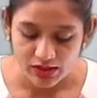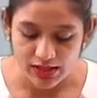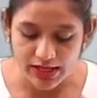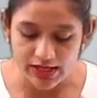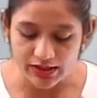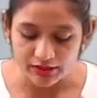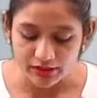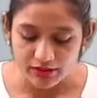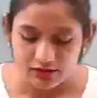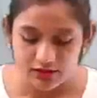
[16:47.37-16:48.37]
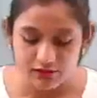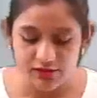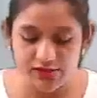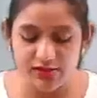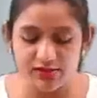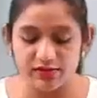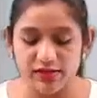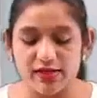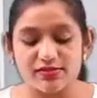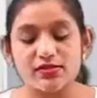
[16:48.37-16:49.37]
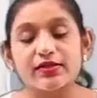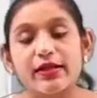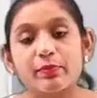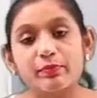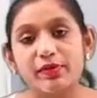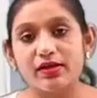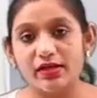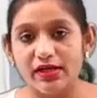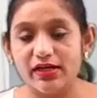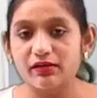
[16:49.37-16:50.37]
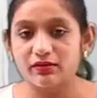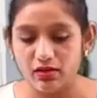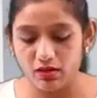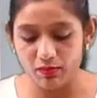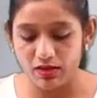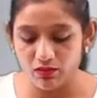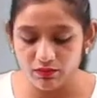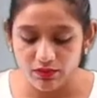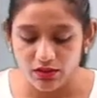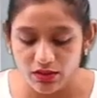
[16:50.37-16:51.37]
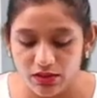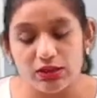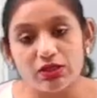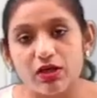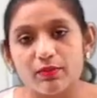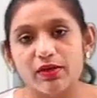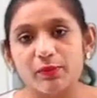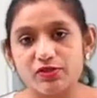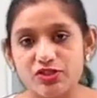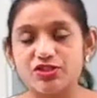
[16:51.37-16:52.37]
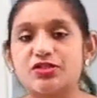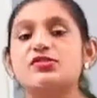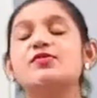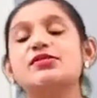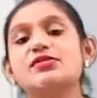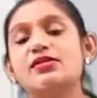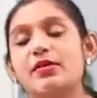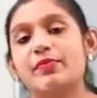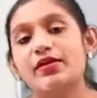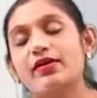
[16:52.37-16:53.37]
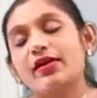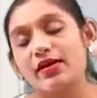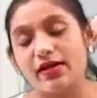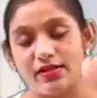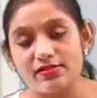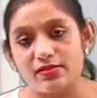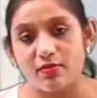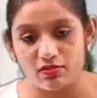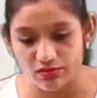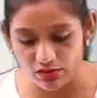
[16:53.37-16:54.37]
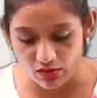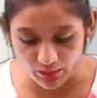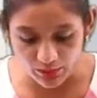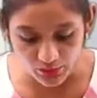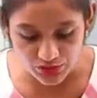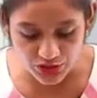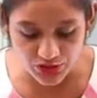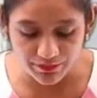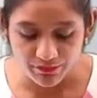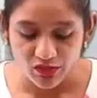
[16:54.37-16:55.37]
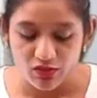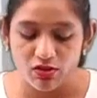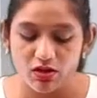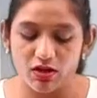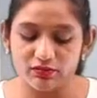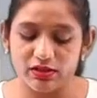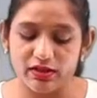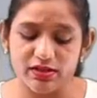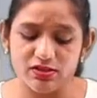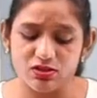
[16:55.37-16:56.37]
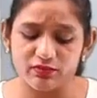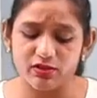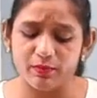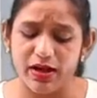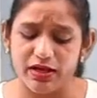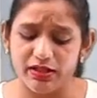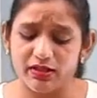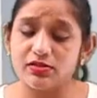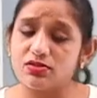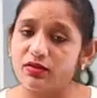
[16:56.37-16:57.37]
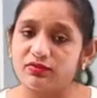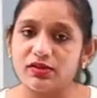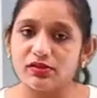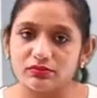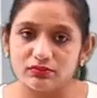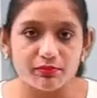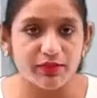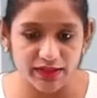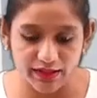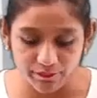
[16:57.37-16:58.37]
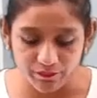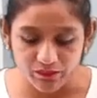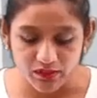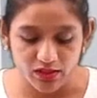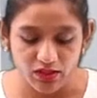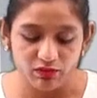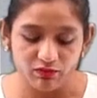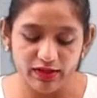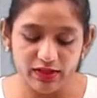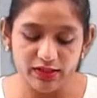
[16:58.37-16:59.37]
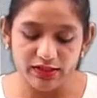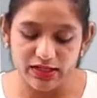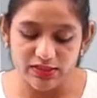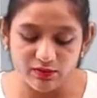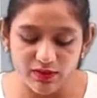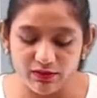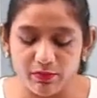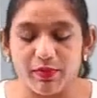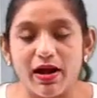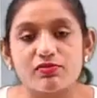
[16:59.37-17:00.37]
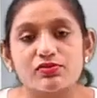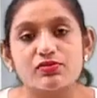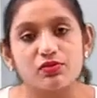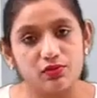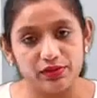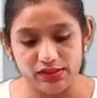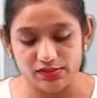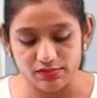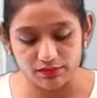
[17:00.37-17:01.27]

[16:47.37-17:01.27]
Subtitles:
and which is raised temporarily above the normal positions, which is temporarily raised above the normal position of the rest of the particles of the medium when a transverse wave passes through it.